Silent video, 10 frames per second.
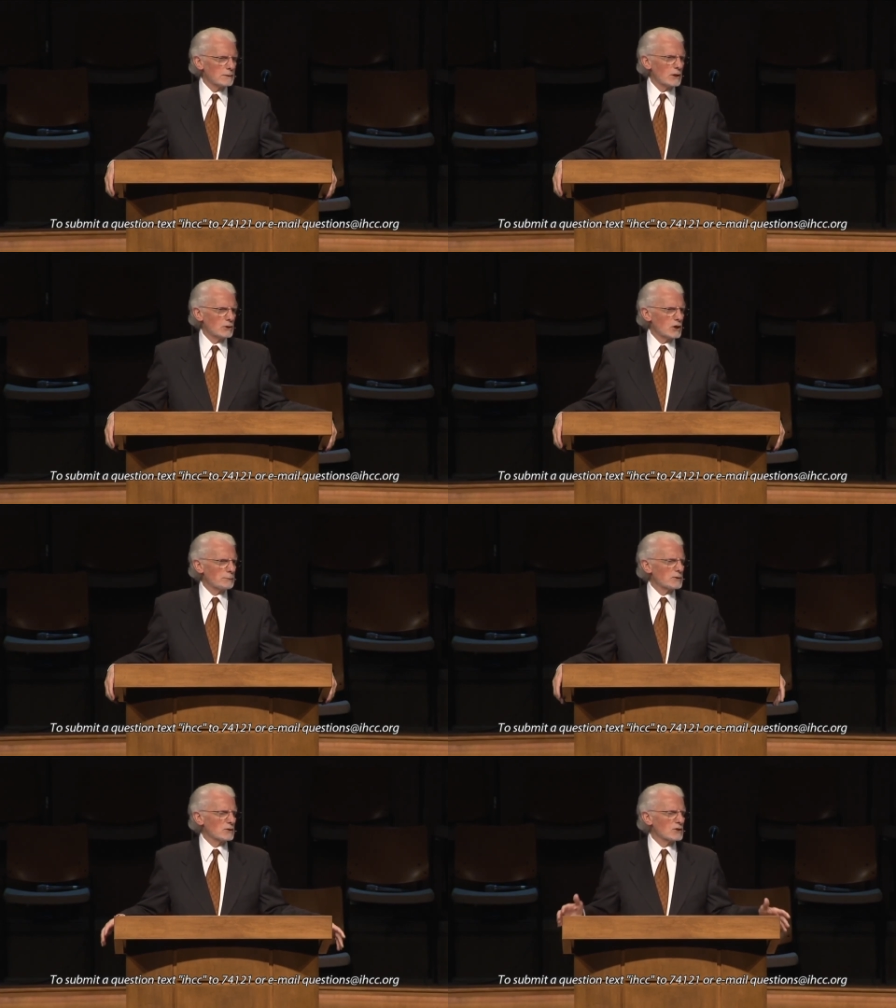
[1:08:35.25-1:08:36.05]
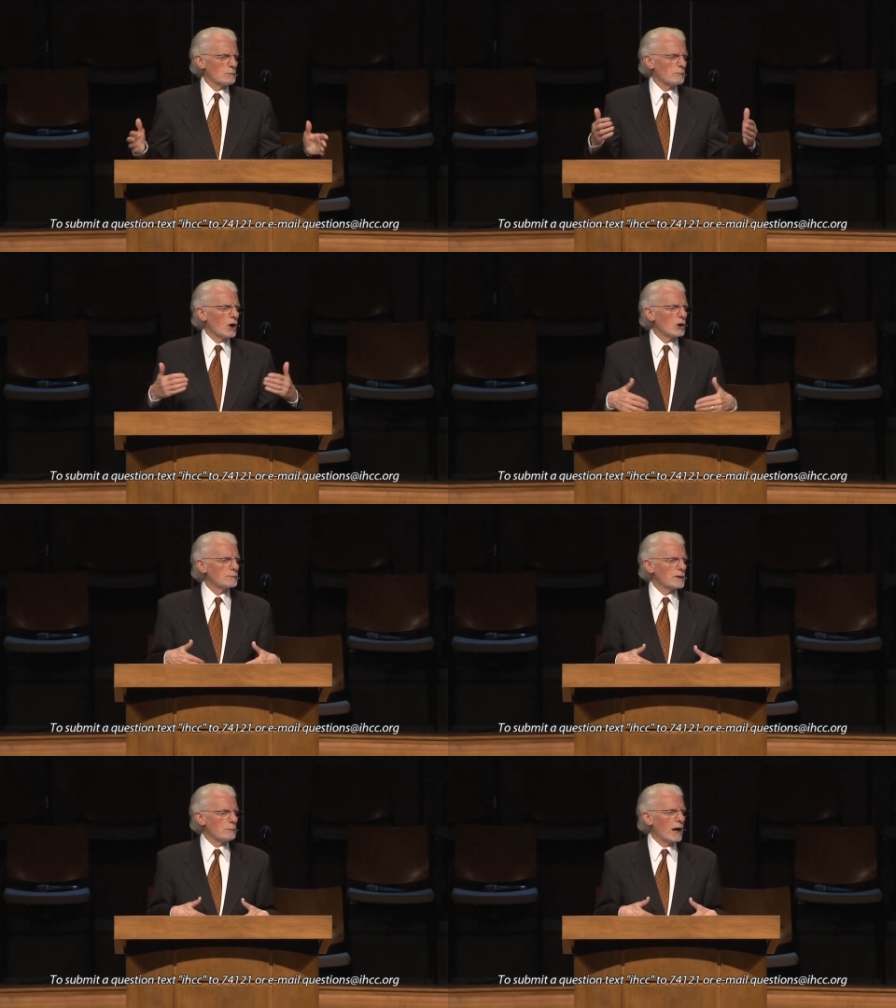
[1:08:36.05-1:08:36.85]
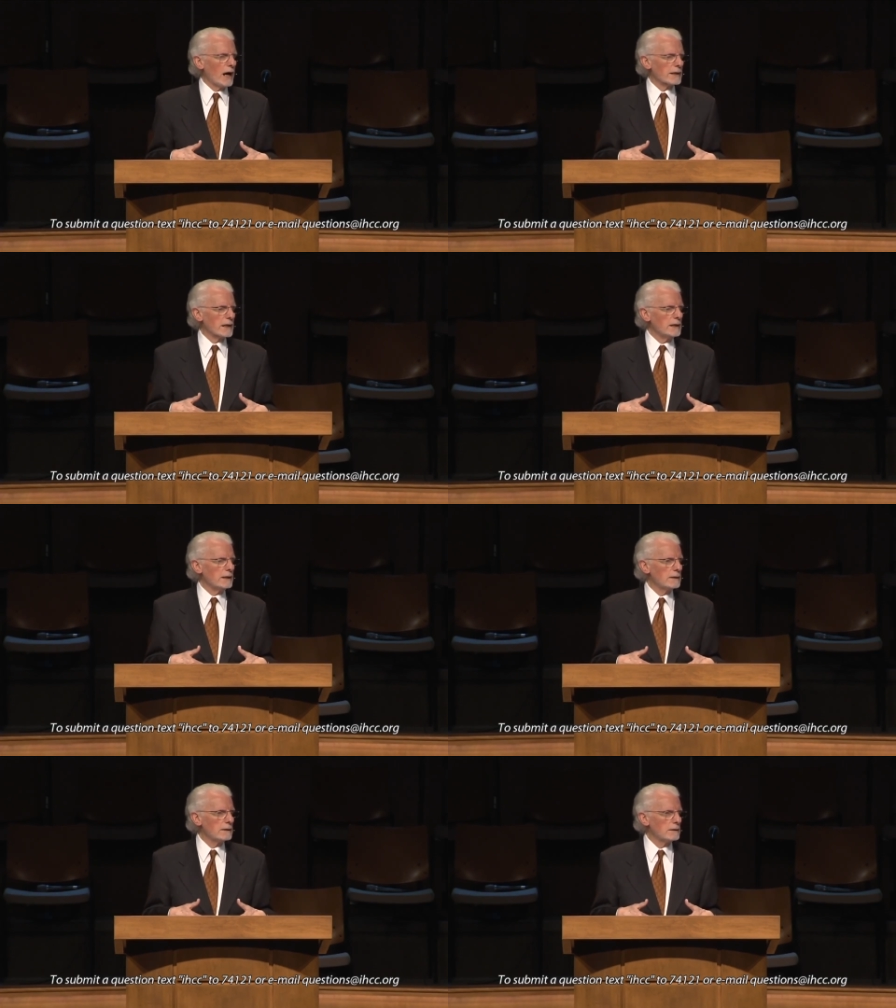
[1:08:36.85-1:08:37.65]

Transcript: The Egyptians embalmed the body